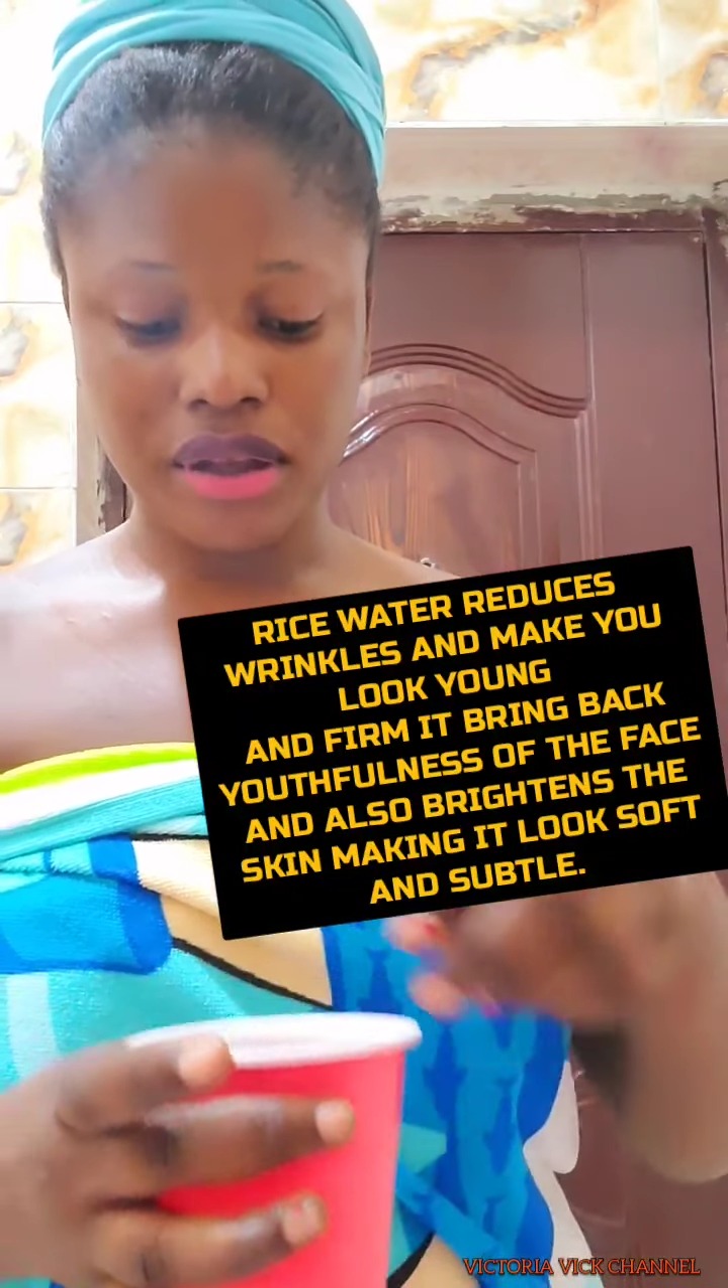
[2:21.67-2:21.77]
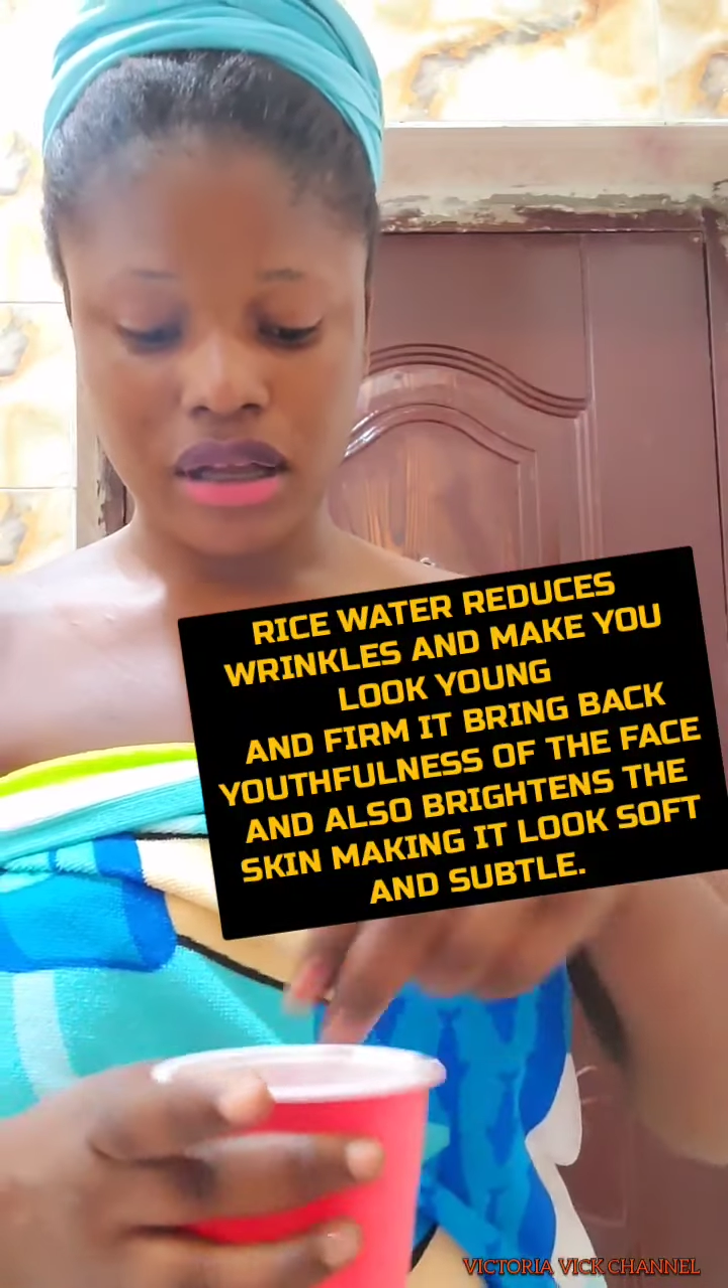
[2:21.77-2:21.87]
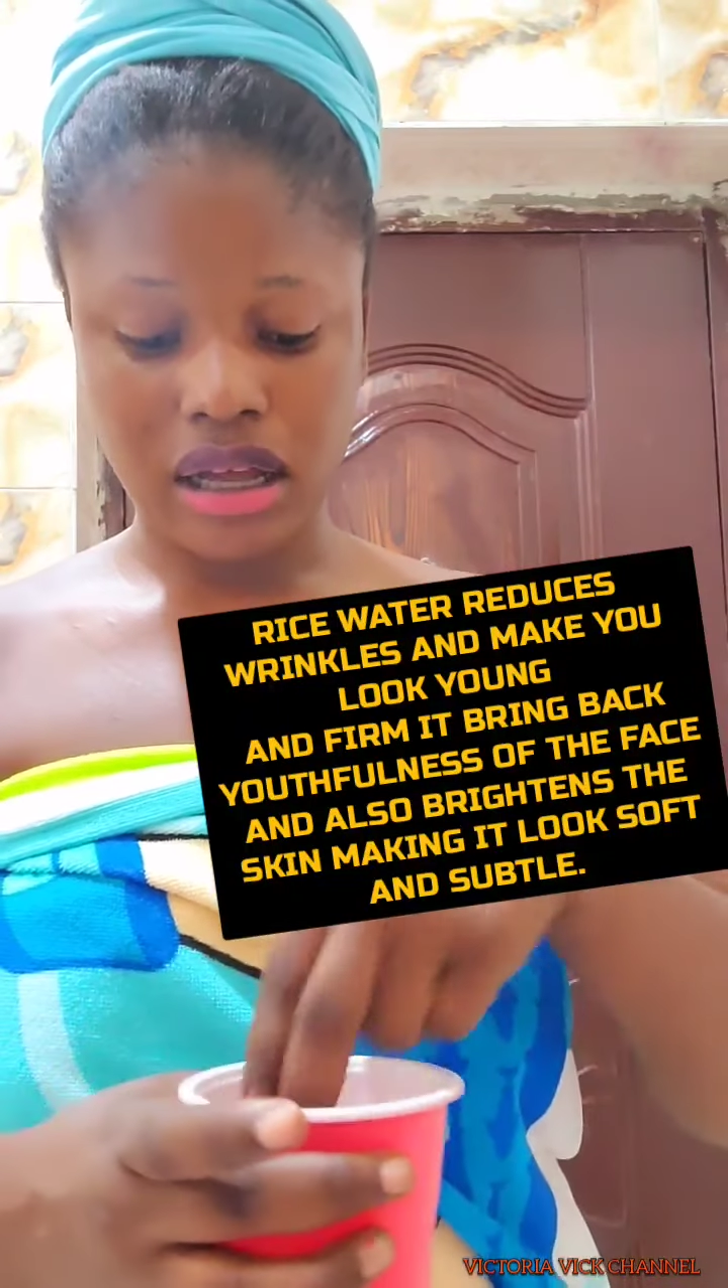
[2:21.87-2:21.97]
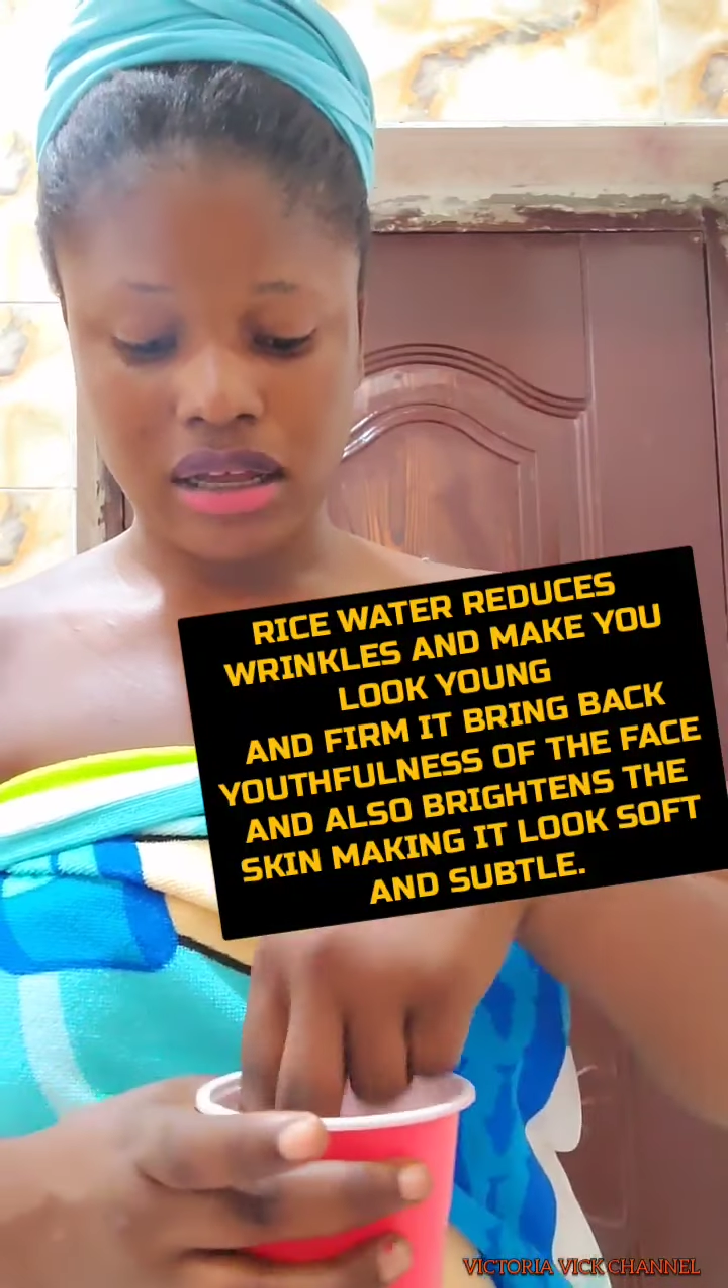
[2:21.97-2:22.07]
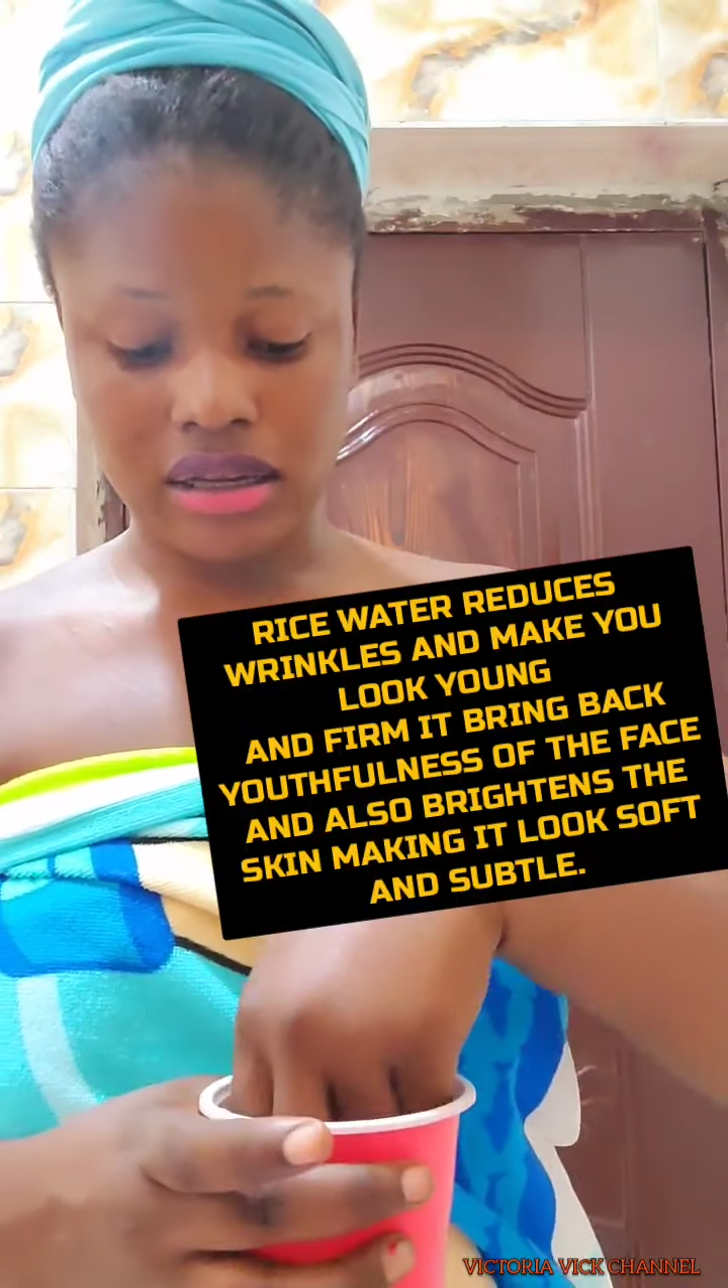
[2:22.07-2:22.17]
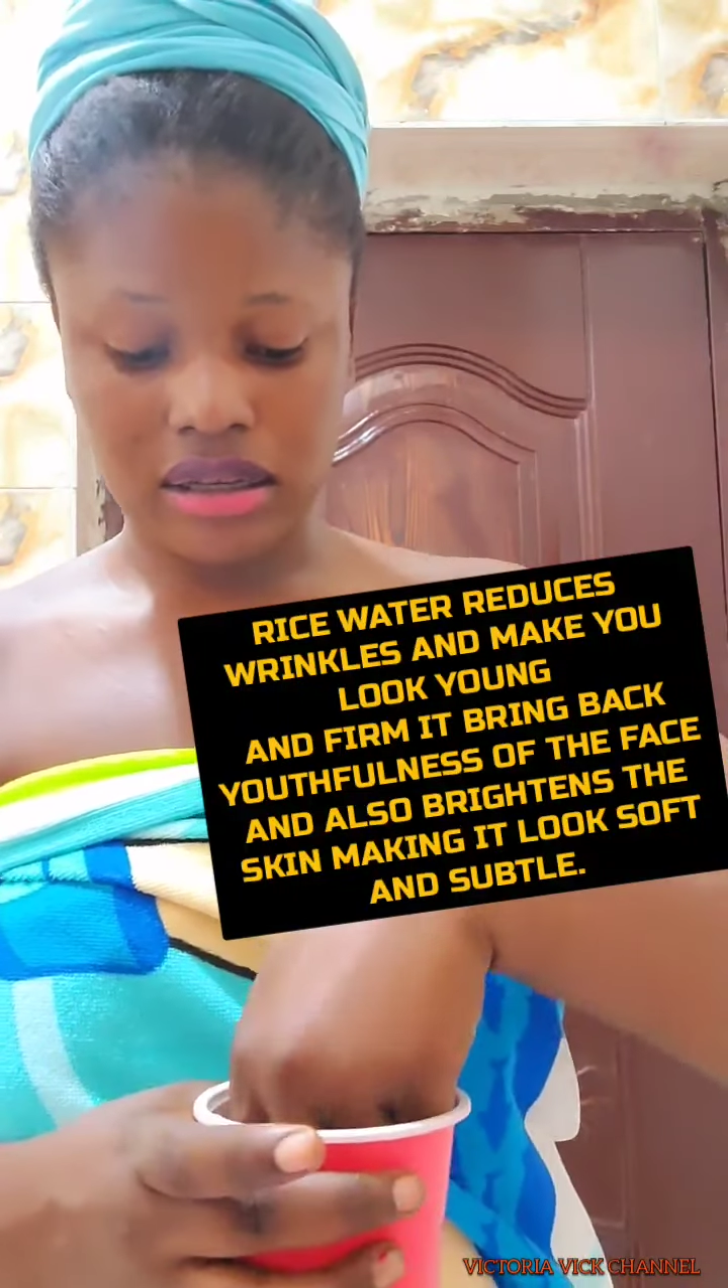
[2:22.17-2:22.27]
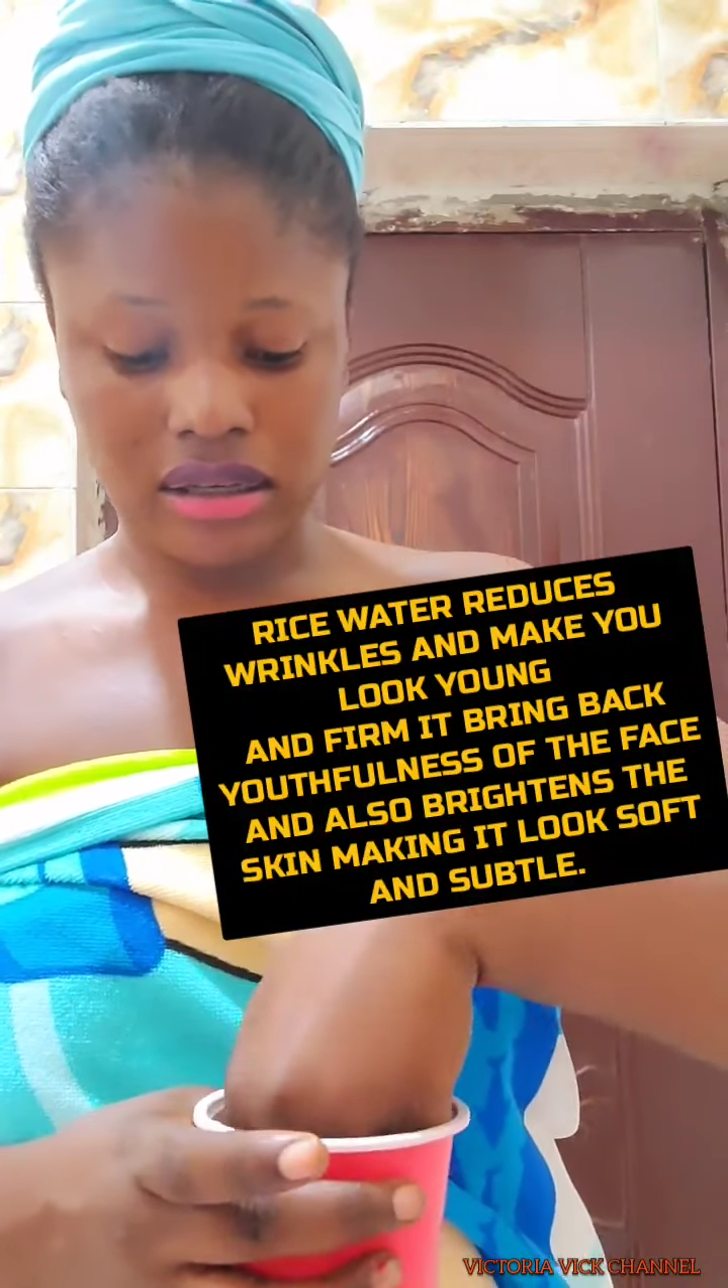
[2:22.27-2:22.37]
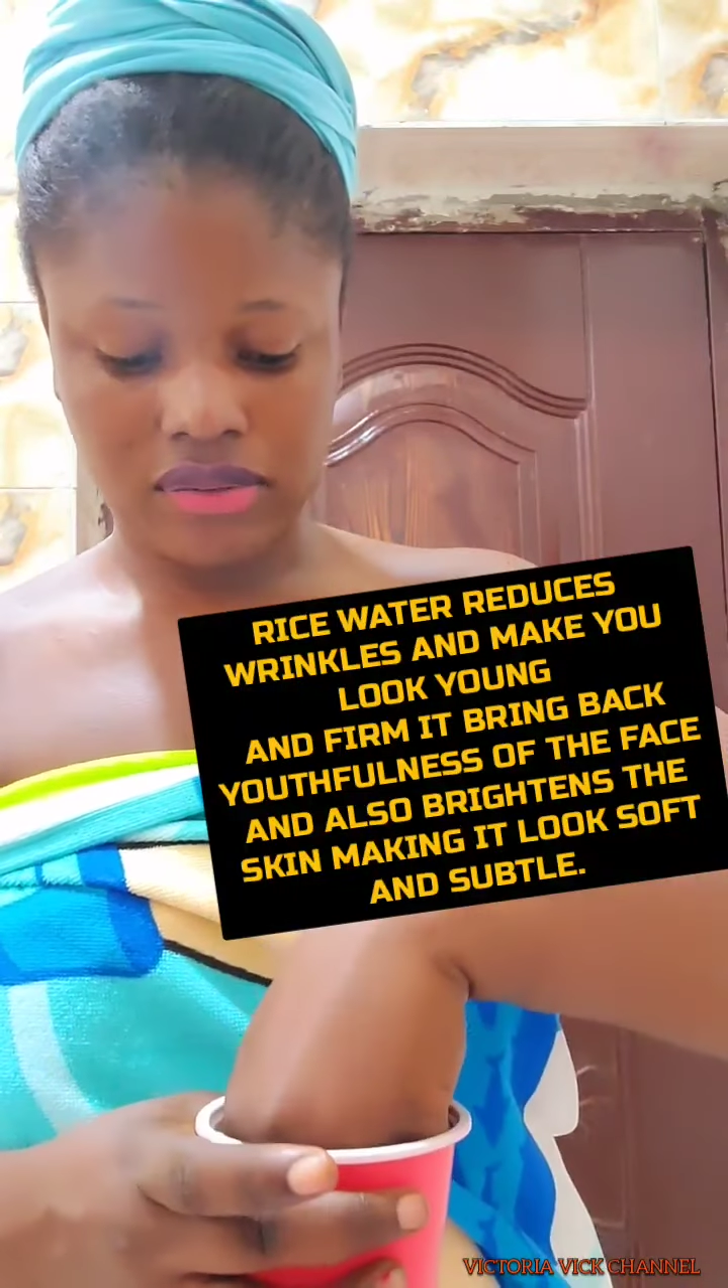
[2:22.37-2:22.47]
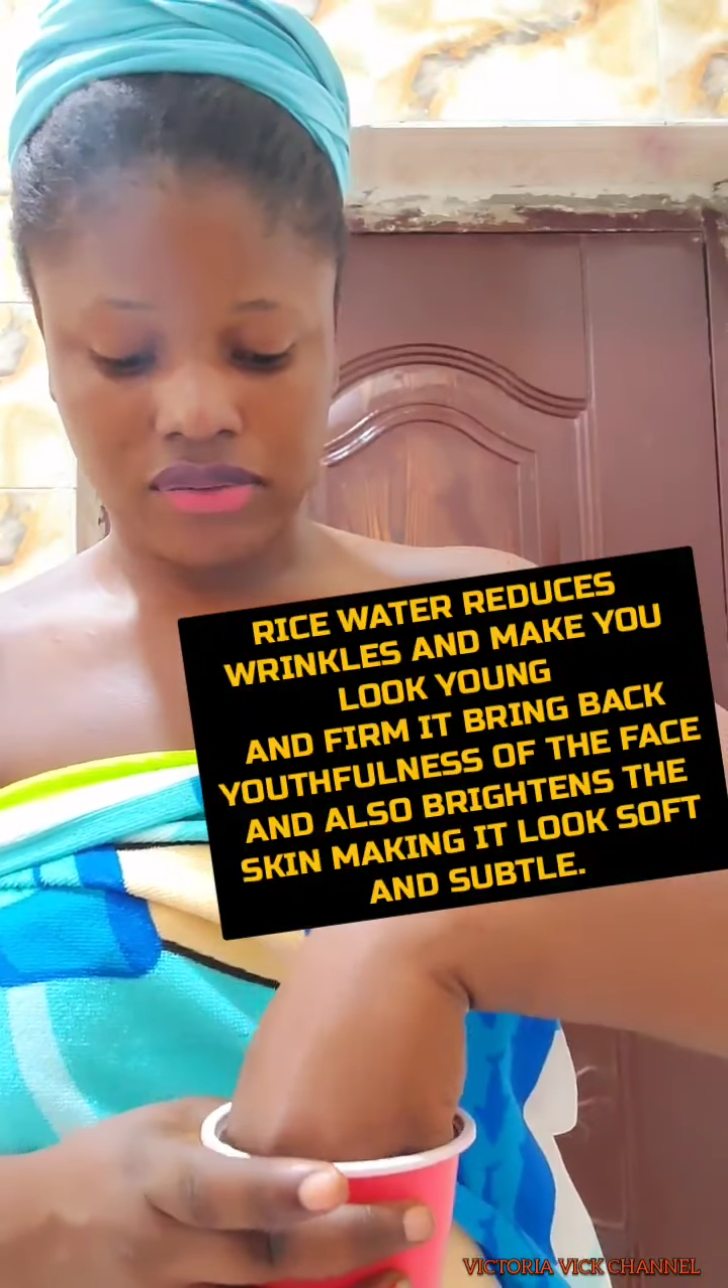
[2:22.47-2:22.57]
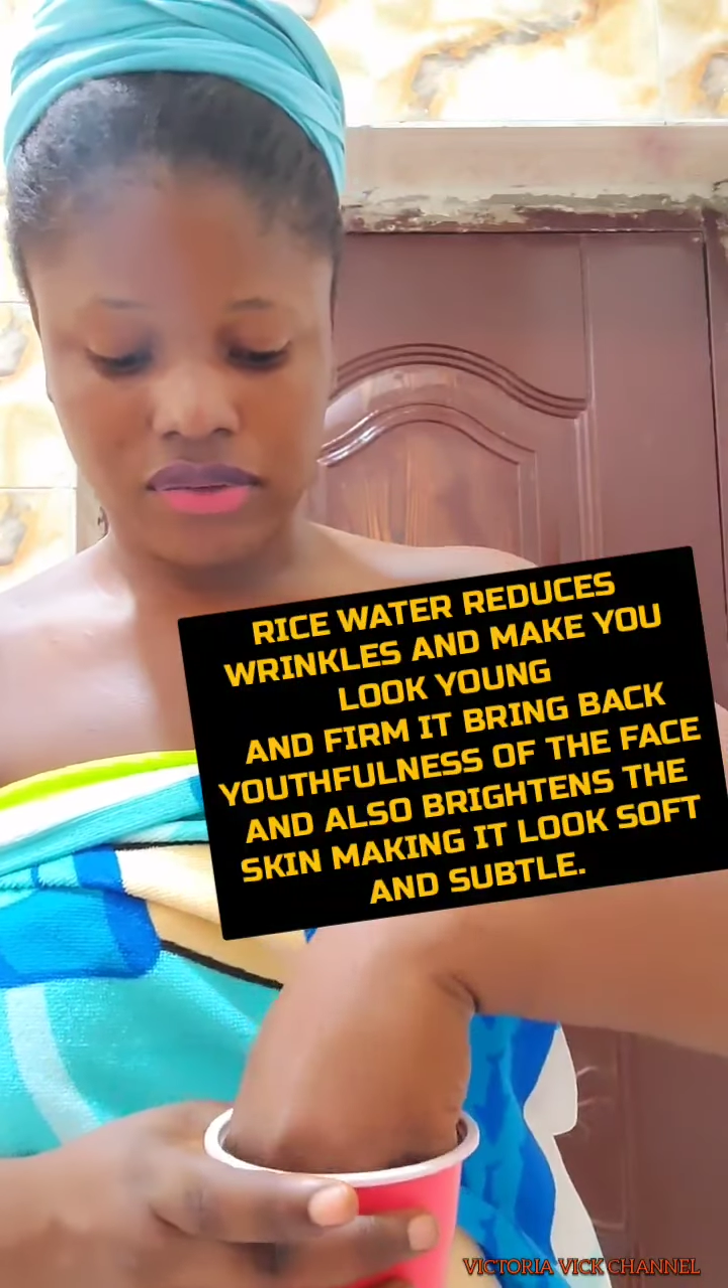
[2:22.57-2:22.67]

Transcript: And if you